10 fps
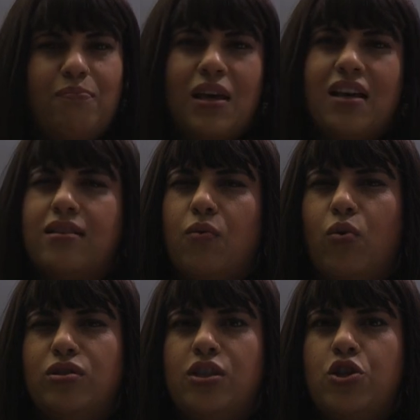Because I
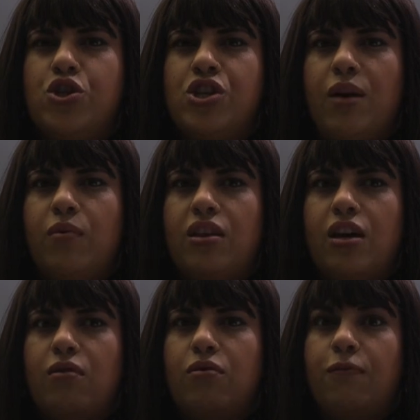wanted to share with
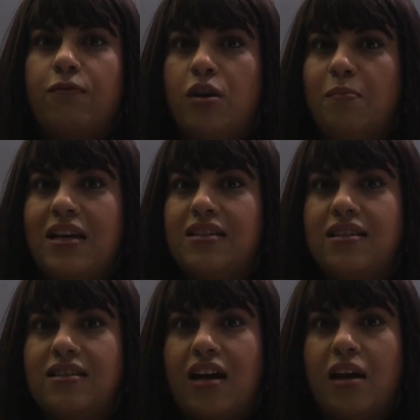you the few
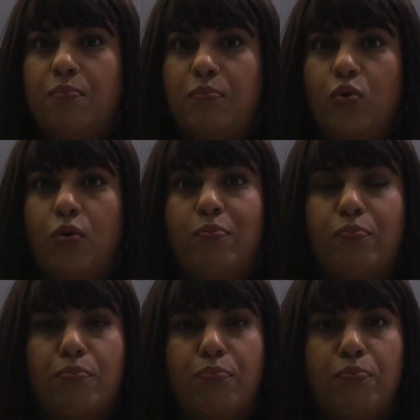pieces I bought
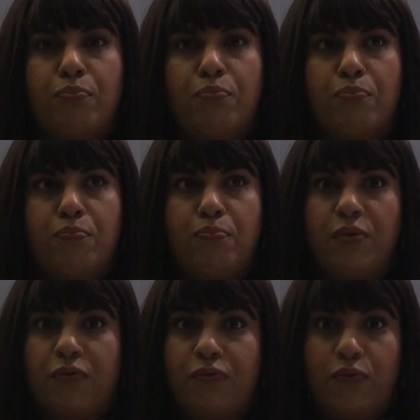
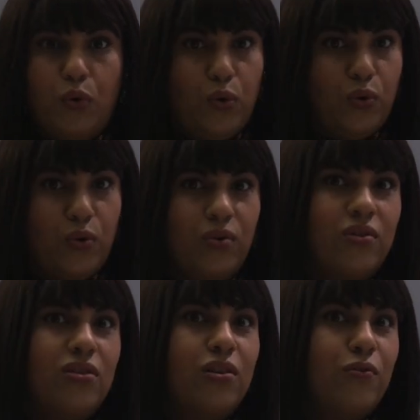before
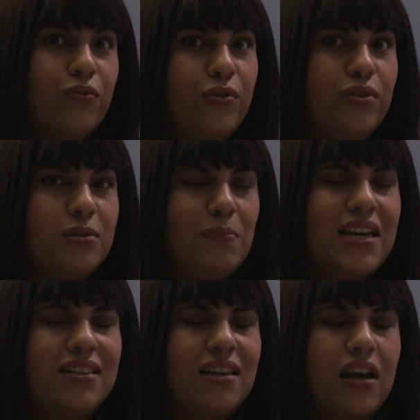the cruise
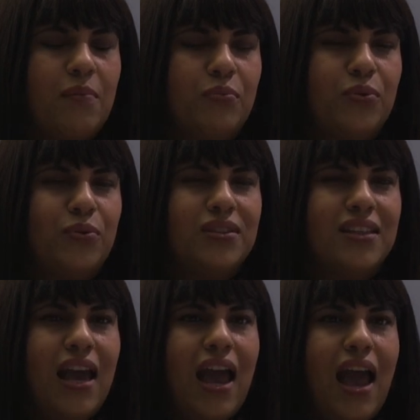piece that I
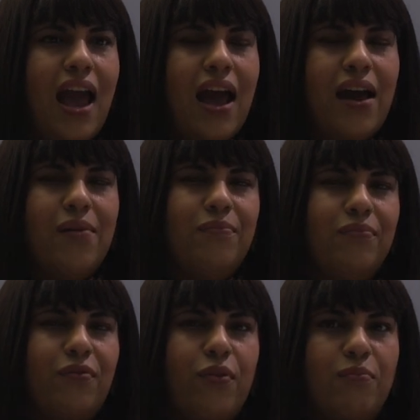bought
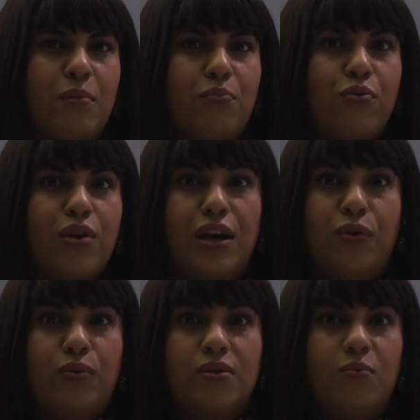from the
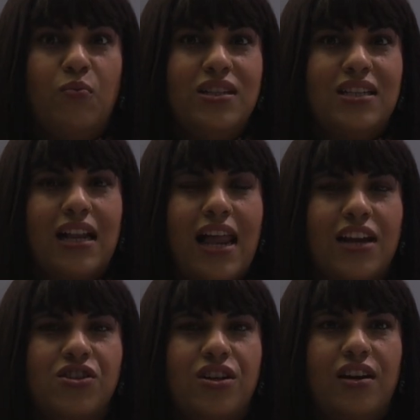pre-autumn winter
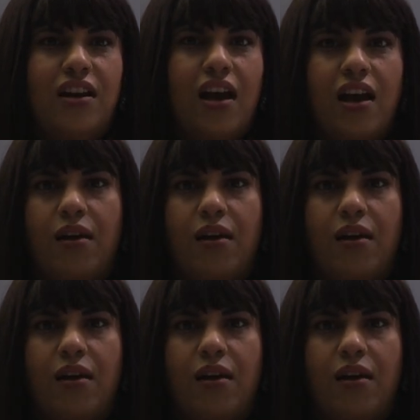collection.